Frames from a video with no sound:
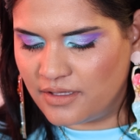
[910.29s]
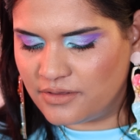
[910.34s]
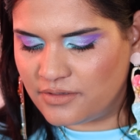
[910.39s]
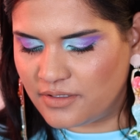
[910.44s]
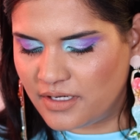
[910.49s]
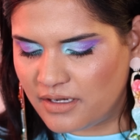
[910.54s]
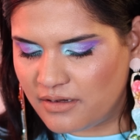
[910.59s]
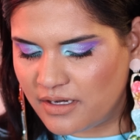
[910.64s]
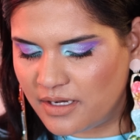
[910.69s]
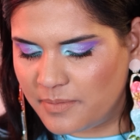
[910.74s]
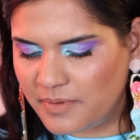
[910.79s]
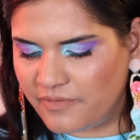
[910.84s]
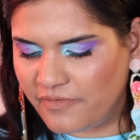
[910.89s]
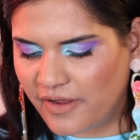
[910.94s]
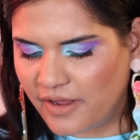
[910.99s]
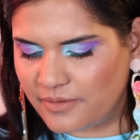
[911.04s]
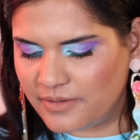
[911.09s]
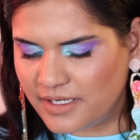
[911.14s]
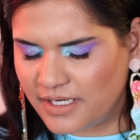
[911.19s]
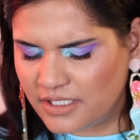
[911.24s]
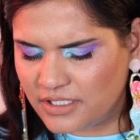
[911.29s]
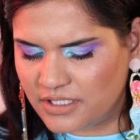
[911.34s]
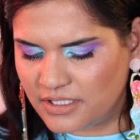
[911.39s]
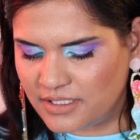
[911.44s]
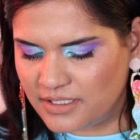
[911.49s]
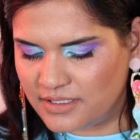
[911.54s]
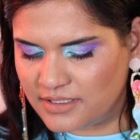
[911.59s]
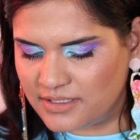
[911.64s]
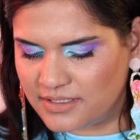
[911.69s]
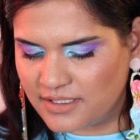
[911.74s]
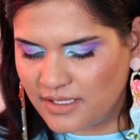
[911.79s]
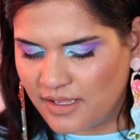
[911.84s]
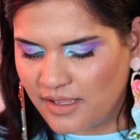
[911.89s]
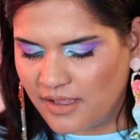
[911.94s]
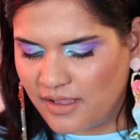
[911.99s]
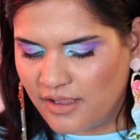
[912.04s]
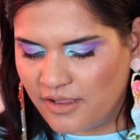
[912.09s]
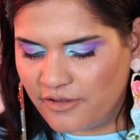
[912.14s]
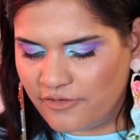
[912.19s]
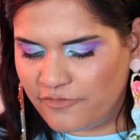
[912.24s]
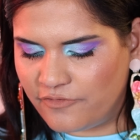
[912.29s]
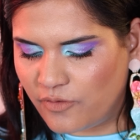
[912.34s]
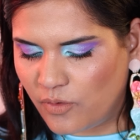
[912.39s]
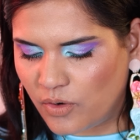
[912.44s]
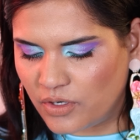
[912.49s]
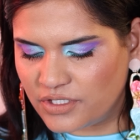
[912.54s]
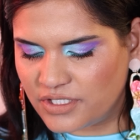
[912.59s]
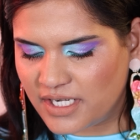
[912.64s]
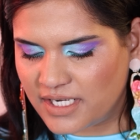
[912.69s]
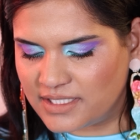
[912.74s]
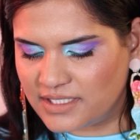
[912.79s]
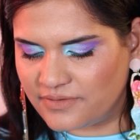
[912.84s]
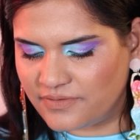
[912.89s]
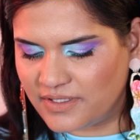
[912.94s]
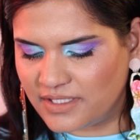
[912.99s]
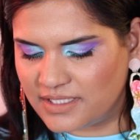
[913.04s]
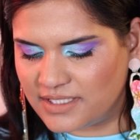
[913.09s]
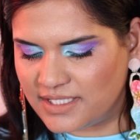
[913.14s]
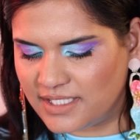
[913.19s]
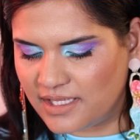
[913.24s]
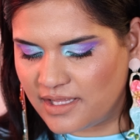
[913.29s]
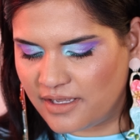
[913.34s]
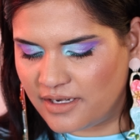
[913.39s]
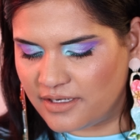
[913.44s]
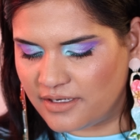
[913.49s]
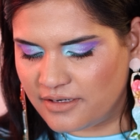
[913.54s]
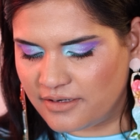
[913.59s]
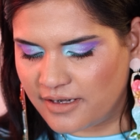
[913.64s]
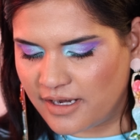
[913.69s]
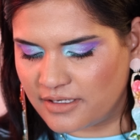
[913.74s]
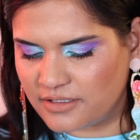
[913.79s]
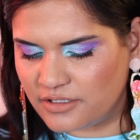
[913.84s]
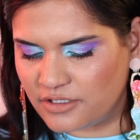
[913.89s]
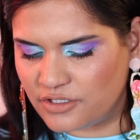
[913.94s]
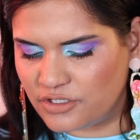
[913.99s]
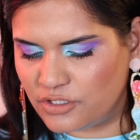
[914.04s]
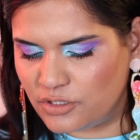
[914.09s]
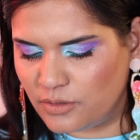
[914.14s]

Three creamy foundations, four shades of concealer and correctors,